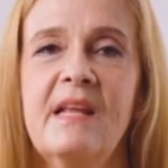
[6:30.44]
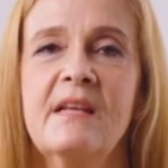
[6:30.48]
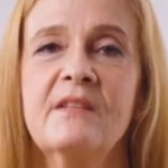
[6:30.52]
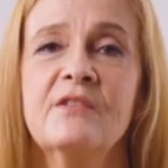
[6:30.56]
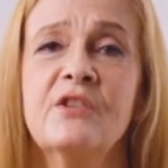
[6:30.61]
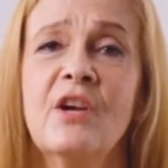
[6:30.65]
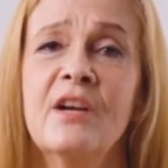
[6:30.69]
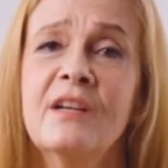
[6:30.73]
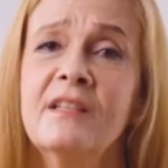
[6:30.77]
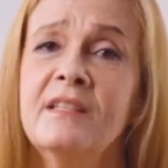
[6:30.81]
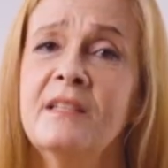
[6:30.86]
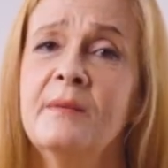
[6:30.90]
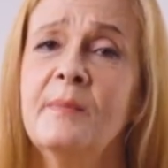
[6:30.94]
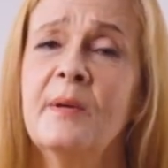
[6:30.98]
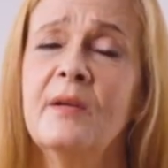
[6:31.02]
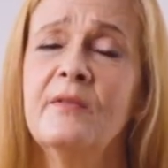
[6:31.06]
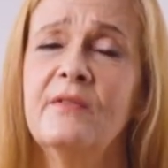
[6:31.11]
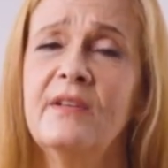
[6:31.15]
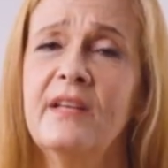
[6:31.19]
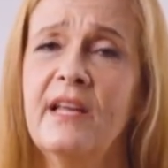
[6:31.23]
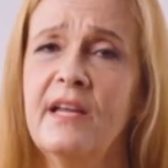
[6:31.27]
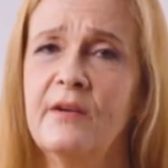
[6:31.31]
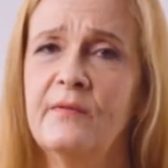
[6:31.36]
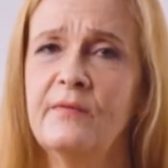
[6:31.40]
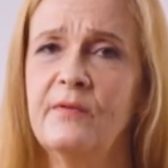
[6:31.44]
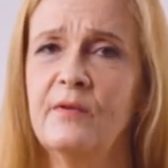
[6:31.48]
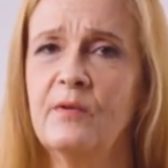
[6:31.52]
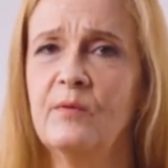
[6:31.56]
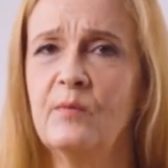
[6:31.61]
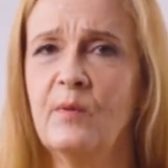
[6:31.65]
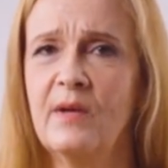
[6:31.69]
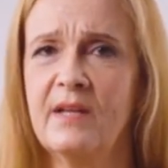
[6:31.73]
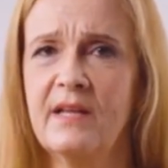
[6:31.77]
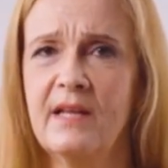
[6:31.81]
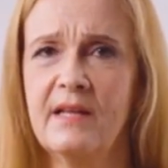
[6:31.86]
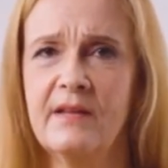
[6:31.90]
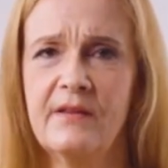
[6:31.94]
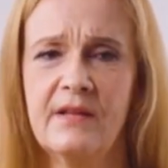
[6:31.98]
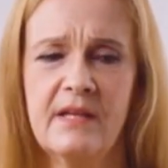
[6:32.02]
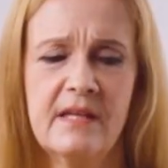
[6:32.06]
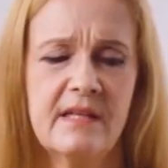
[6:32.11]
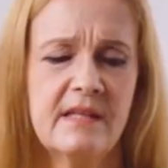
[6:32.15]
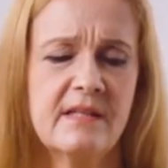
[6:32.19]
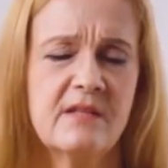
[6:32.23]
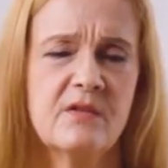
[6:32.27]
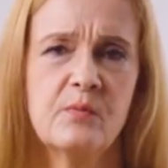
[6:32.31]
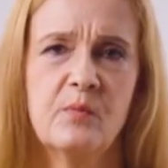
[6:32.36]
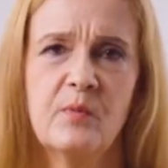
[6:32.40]
Talking about the hair field, what I think
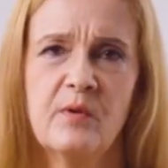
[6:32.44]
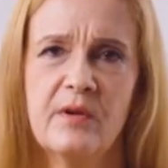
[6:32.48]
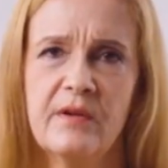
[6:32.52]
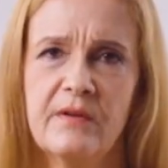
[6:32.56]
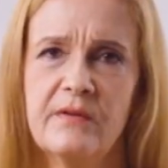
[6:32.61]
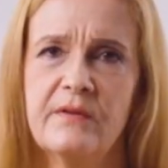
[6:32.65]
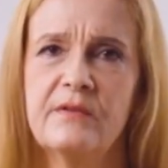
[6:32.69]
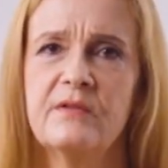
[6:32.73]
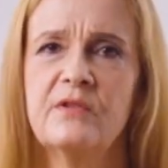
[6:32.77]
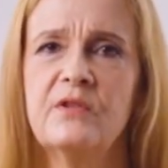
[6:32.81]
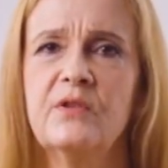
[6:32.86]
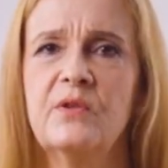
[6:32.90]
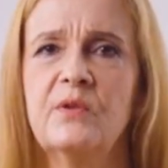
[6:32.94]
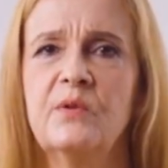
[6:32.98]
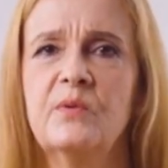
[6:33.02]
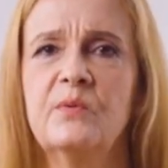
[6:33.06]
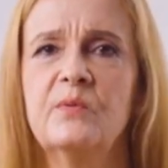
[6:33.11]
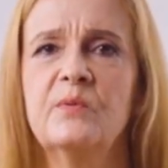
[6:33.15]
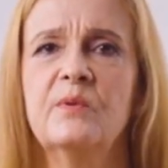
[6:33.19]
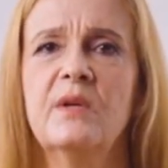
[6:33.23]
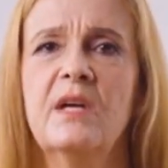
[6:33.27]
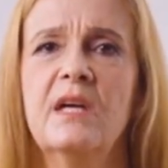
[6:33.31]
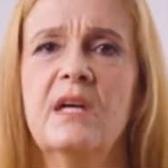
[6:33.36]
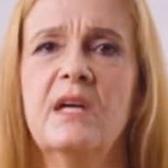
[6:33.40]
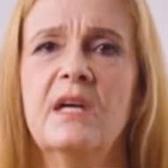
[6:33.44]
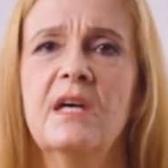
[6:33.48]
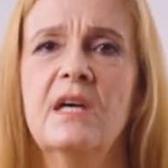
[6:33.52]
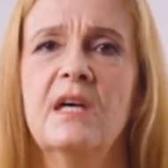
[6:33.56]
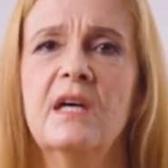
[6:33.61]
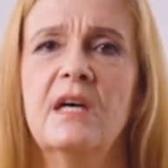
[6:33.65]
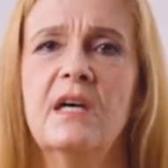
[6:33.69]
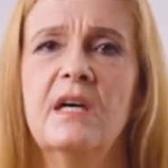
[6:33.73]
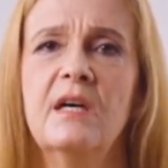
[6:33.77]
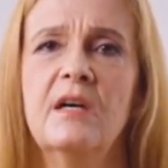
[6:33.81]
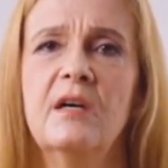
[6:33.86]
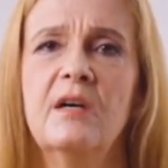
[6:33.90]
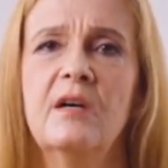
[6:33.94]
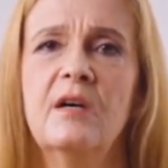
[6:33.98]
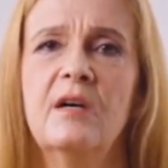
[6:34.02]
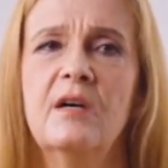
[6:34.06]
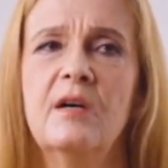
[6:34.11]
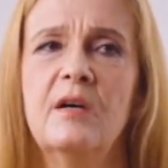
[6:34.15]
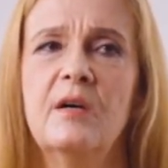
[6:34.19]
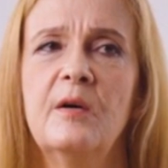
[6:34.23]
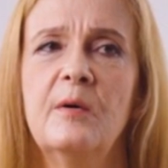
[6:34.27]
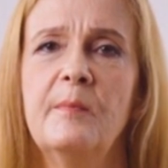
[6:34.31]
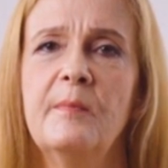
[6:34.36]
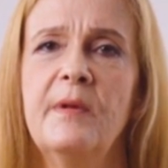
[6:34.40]
it's worth to
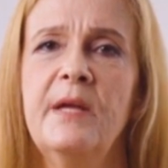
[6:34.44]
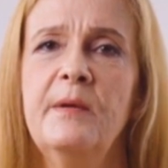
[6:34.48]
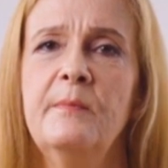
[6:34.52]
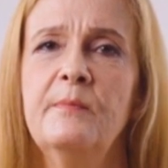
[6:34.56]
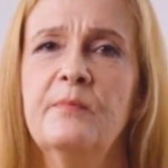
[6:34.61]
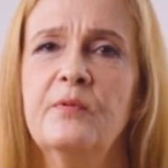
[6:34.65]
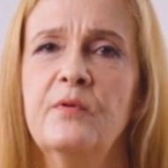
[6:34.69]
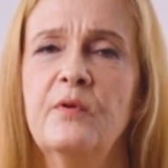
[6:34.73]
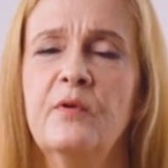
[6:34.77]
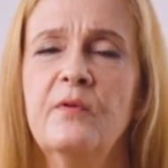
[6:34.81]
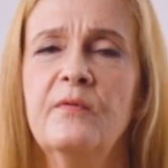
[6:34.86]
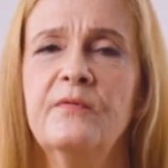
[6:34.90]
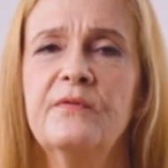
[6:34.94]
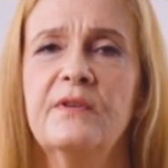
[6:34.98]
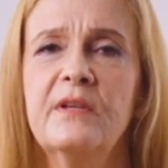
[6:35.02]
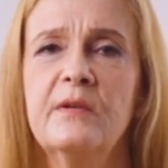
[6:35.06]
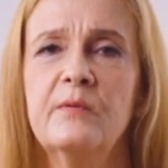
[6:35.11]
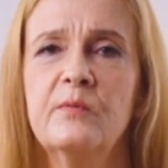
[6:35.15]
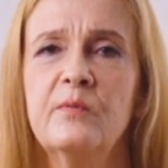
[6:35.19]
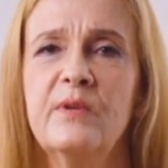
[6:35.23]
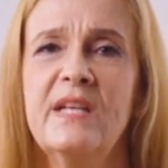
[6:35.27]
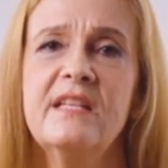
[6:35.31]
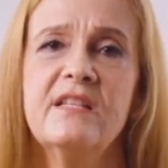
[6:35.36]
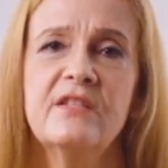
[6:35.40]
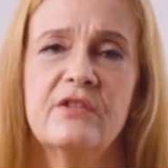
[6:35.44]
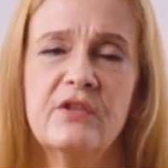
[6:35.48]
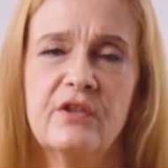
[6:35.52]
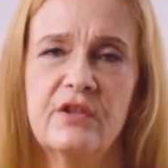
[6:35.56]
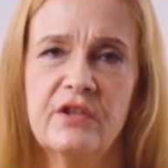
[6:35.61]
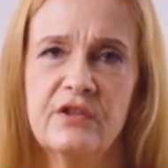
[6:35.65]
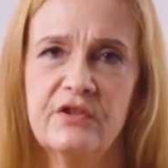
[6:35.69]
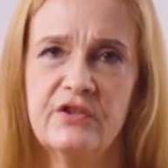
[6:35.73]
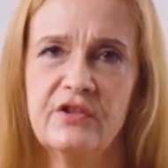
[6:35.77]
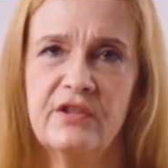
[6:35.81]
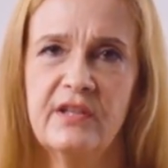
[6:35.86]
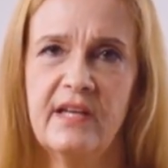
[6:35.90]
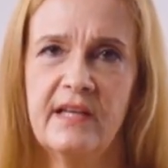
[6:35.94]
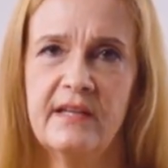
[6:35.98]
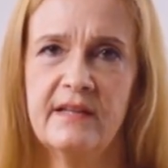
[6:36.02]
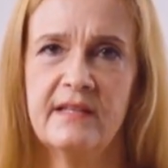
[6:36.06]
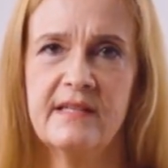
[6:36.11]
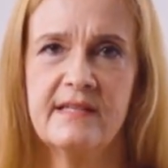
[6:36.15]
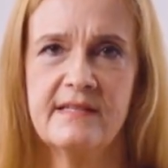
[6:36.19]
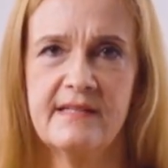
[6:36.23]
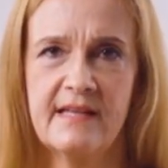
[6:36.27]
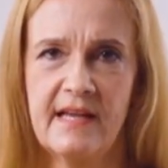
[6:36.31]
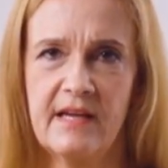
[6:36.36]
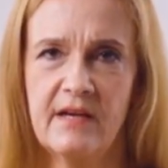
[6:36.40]
improve the research in
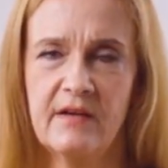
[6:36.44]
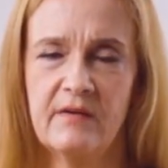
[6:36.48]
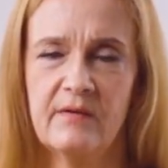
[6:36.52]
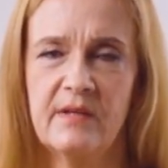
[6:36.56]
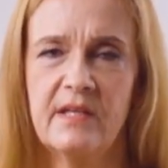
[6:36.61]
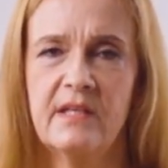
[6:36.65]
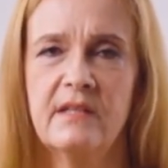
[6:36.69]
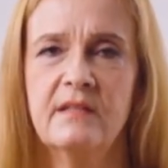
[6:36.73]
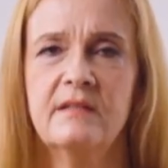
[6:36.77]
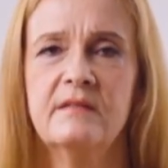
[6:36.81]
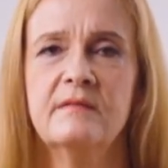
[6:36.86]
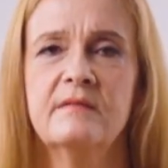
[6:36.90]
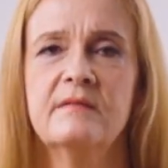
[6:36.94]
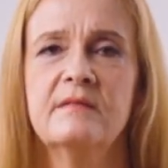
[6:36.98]
this area.